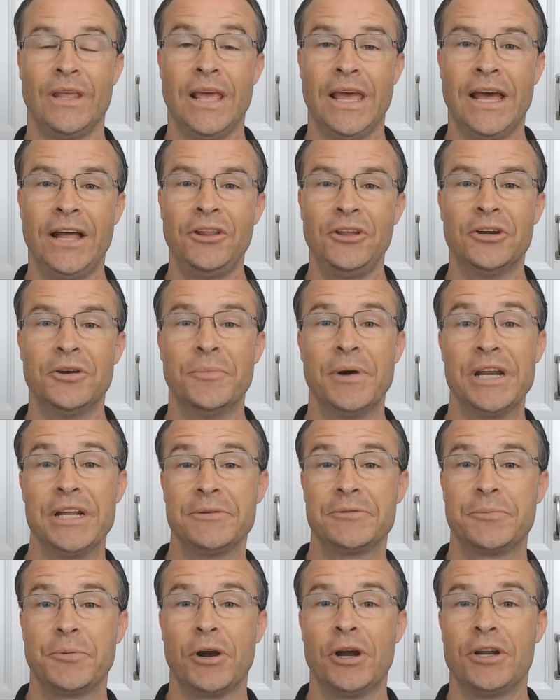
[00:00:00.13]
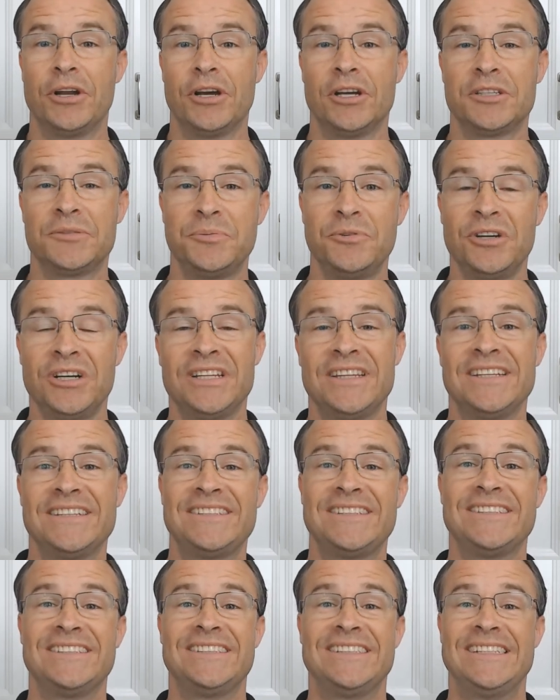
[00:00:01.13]
Hello, my name is Brian Osborne, and
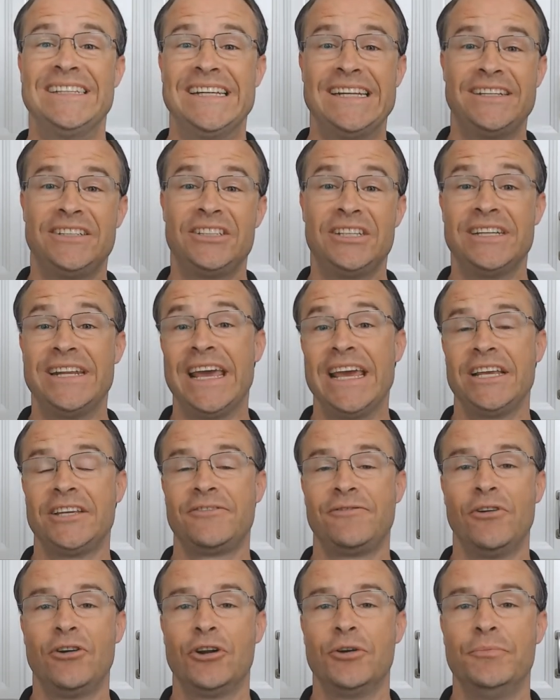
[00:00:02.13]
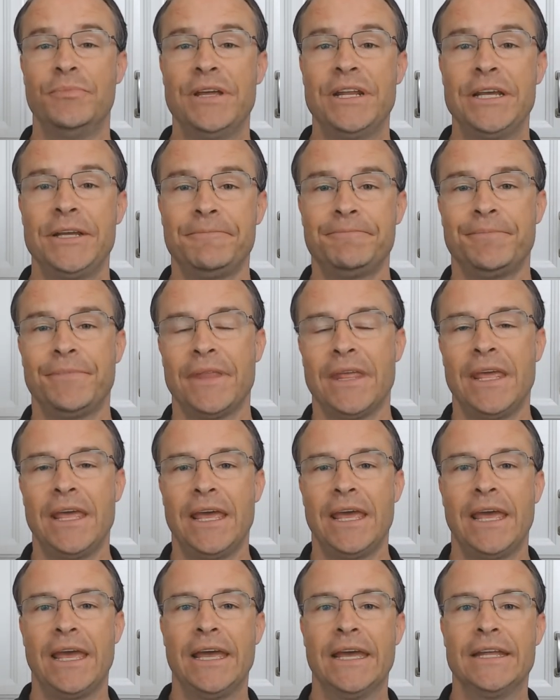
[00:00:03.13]
this is today's Photo Minute,
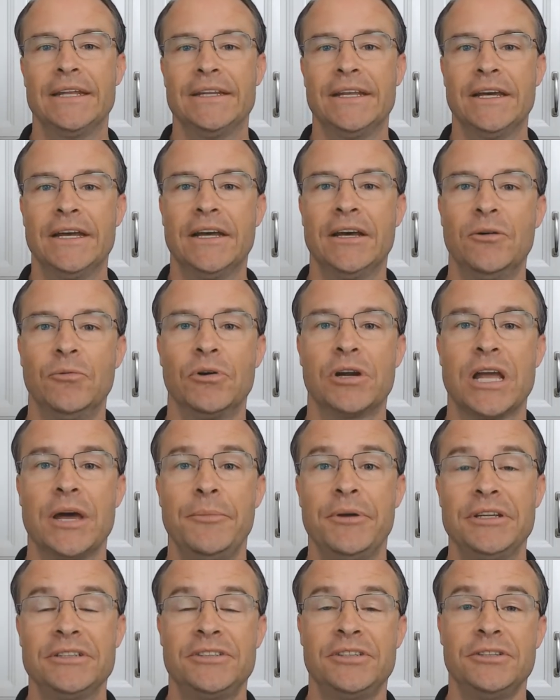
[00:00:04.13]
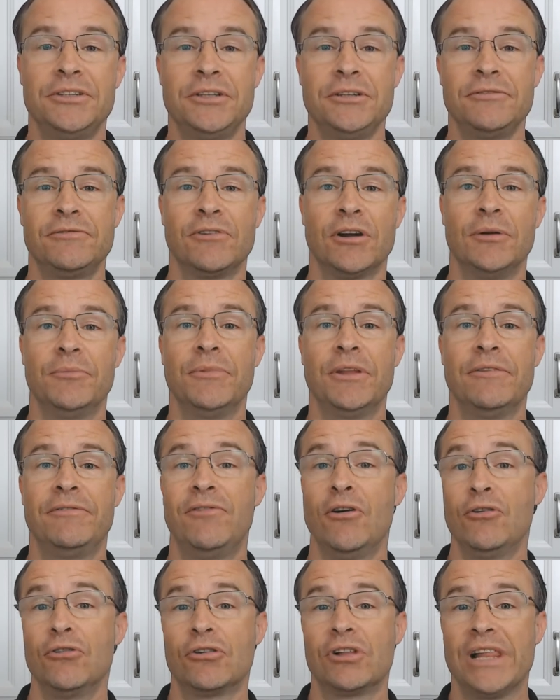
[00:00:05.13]
and we're coming to you from the
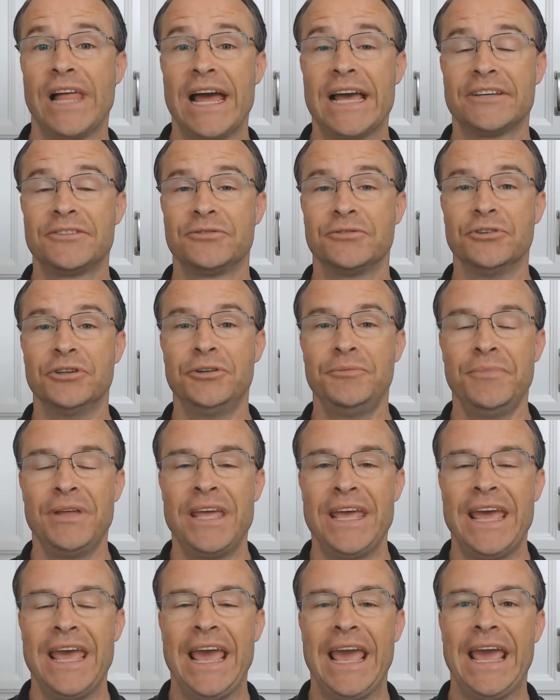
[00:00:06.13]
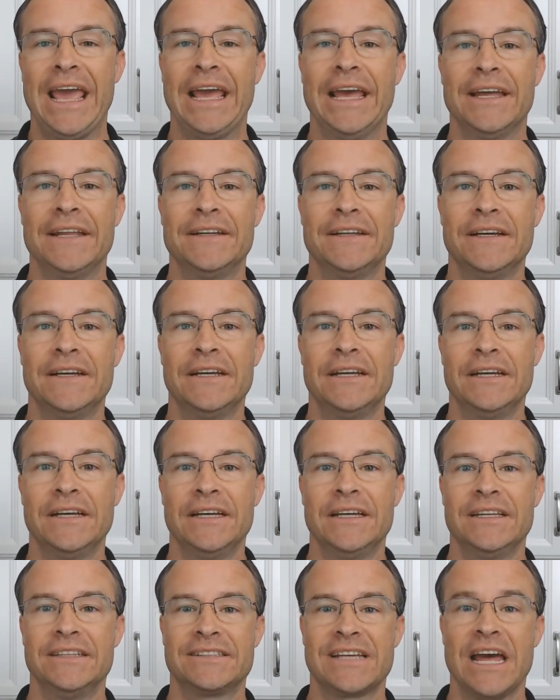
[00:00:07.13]
Photo Classroom, and
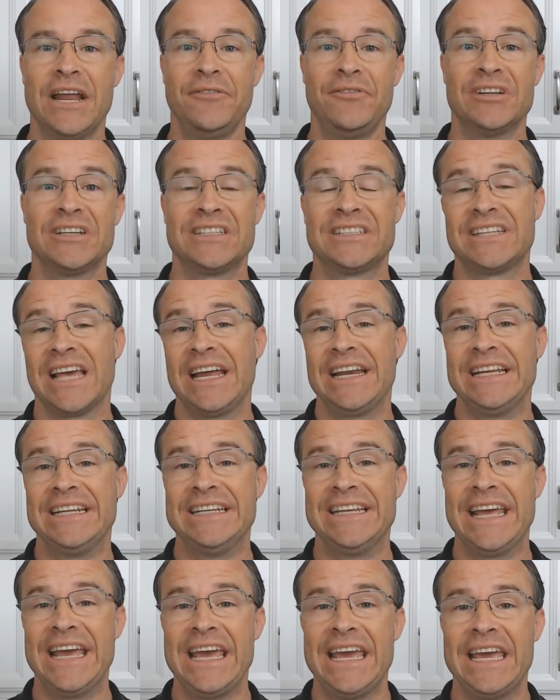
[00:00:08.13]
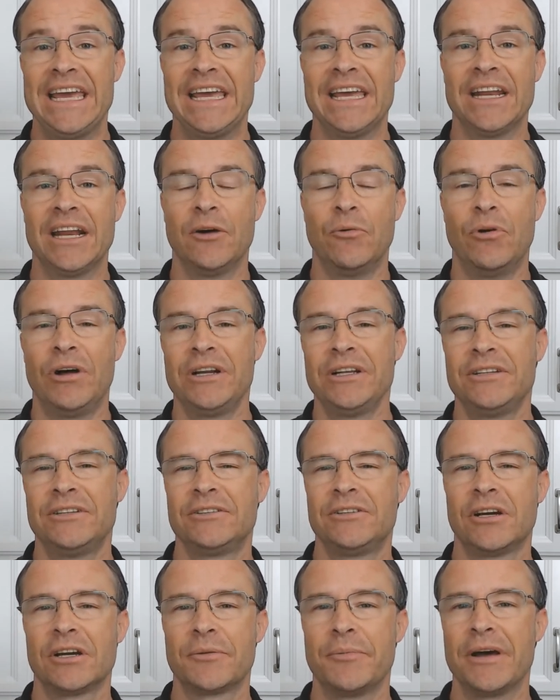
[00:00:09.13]
it's kind of an exciting day, and I wanted to
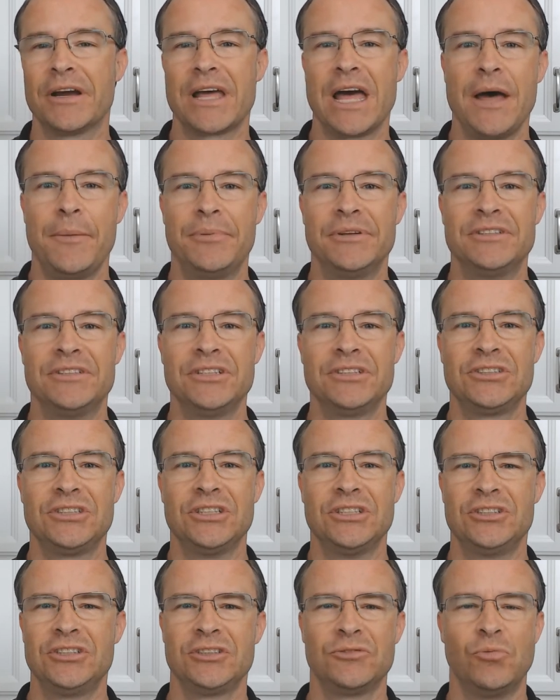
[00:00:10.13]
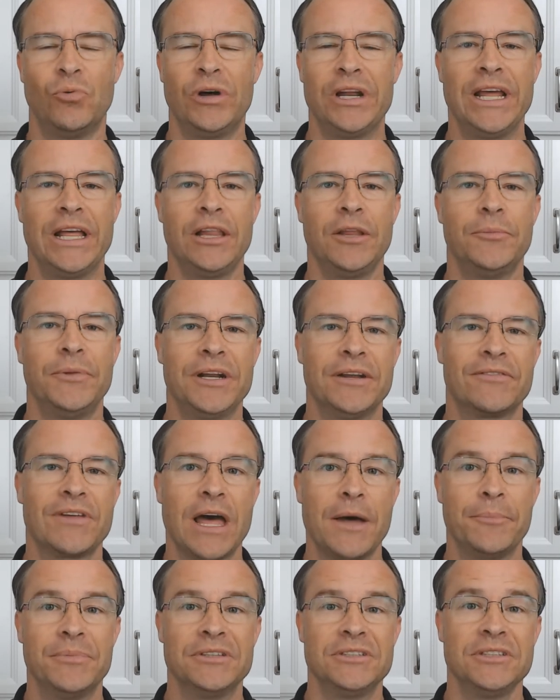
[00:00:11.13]
talk about composition, just one element of
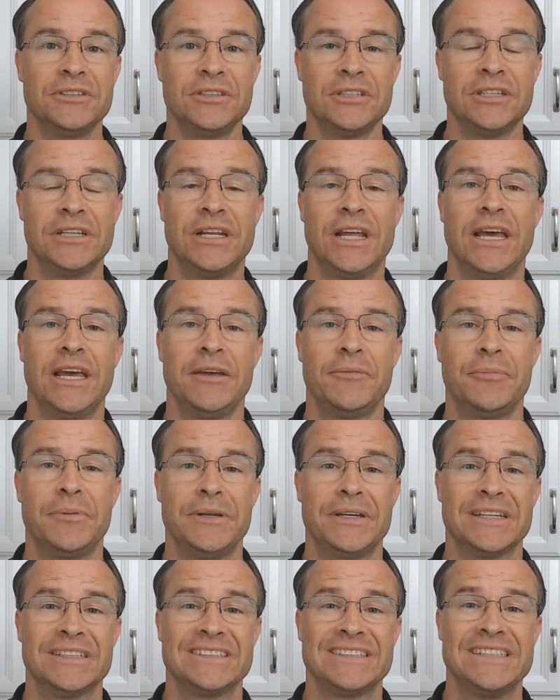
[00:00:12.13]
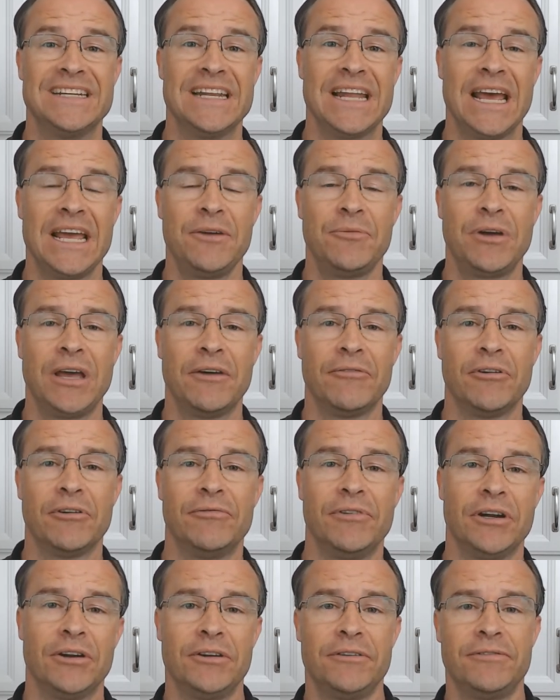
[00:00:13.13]
composition today, because tonight we have our
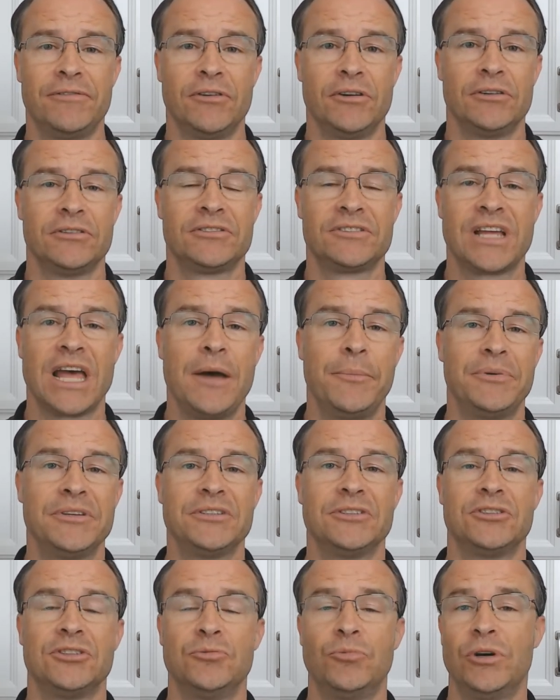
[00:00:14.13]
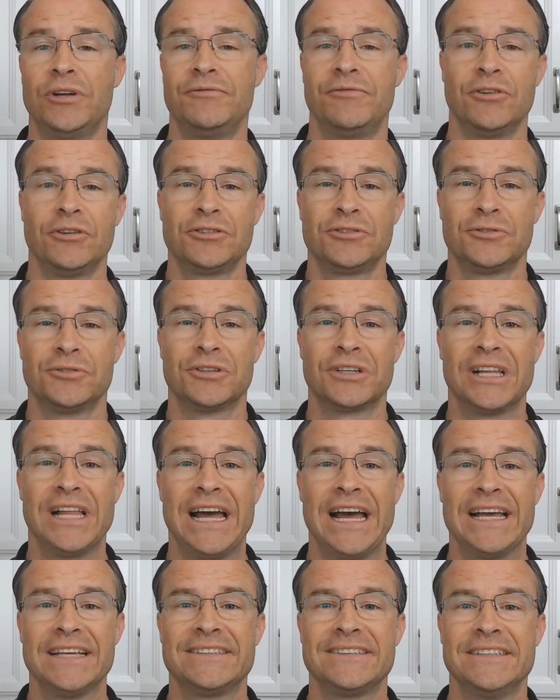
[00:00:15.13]
very first Composition 1 virtual
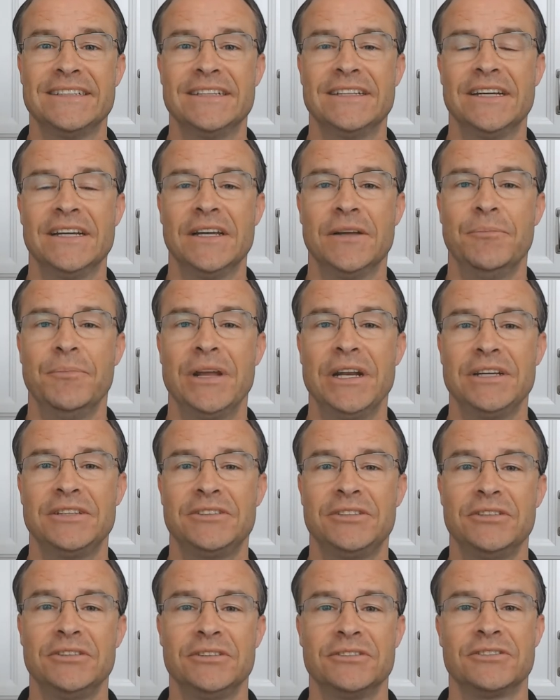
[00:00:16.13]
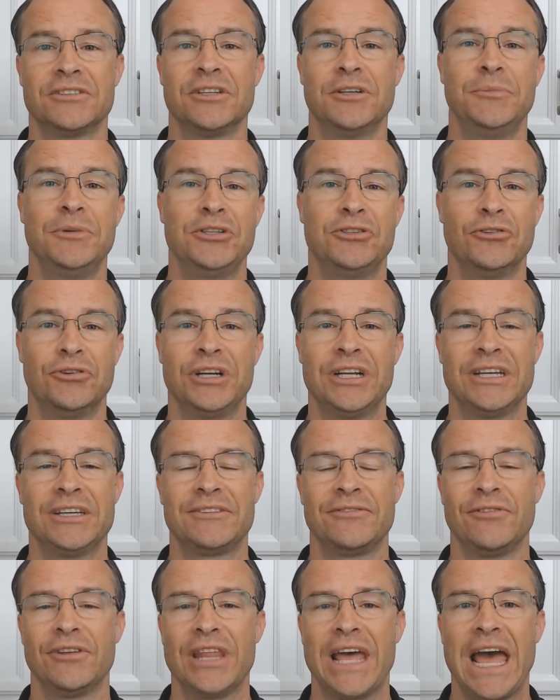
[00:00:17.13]
class, and many students are going to be joining us
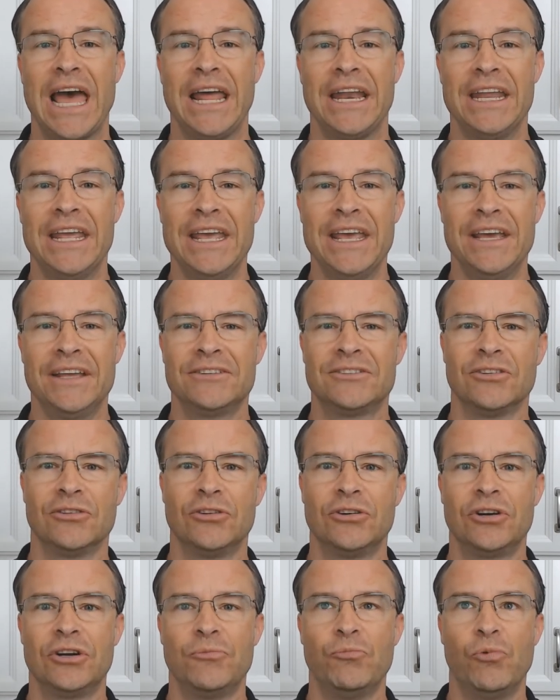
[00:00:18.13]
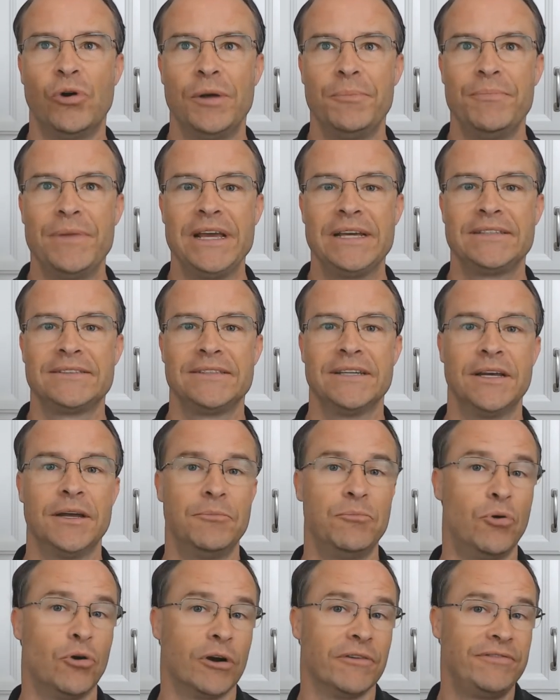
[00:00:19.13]
for that to learn what makes a
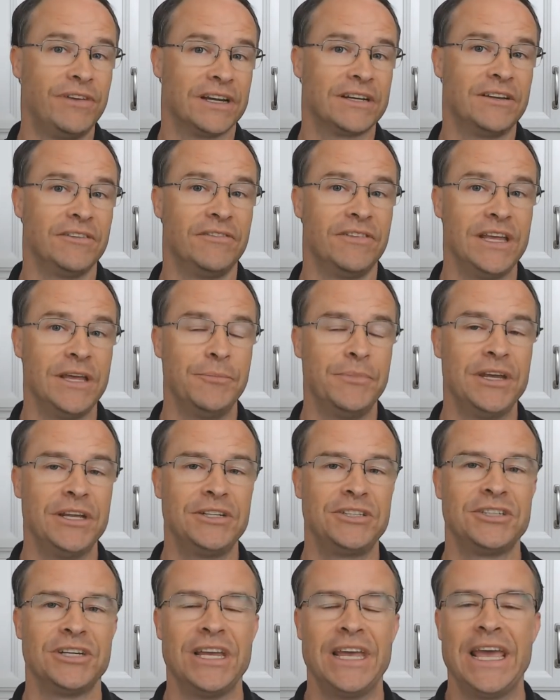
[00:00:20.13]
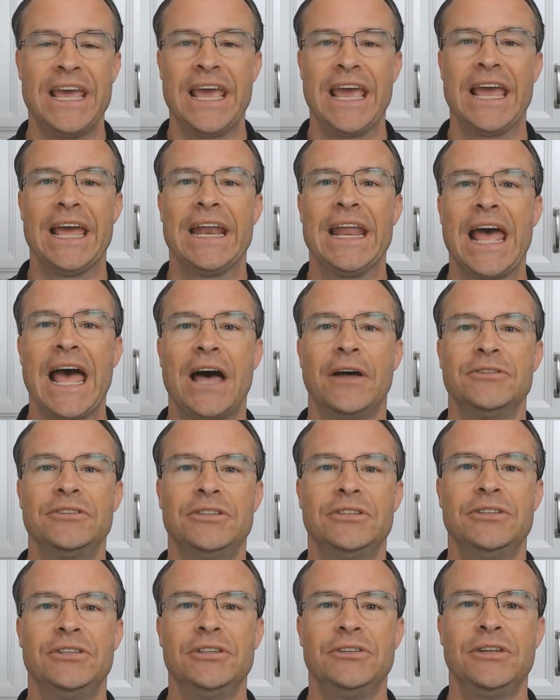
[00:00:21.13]
more effective image and how
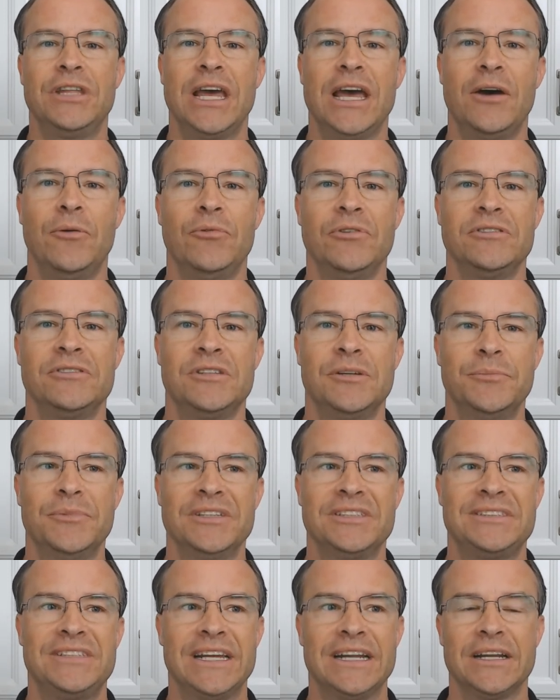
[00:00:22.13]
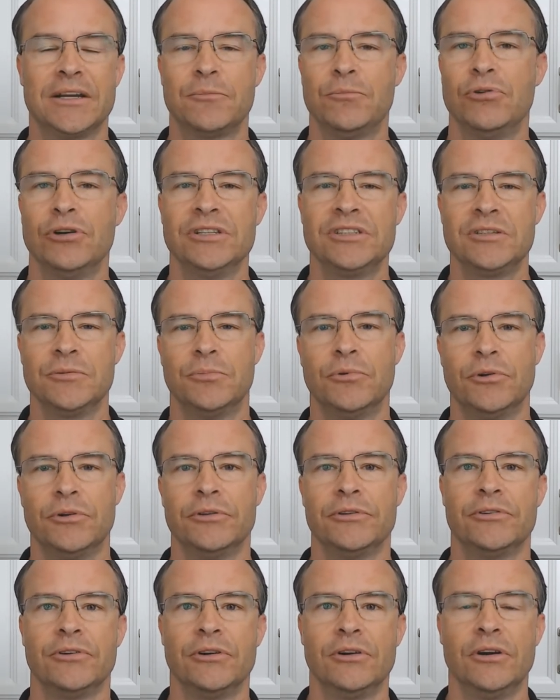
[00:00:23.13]
to do that with some aesthetic
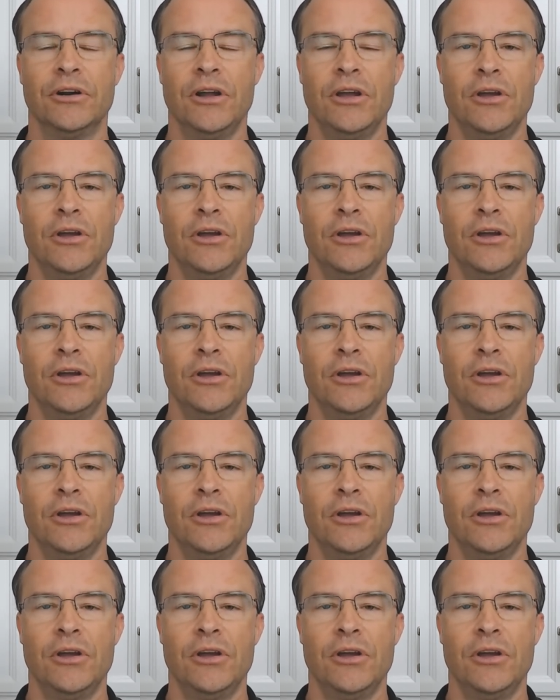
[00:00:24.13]
principles or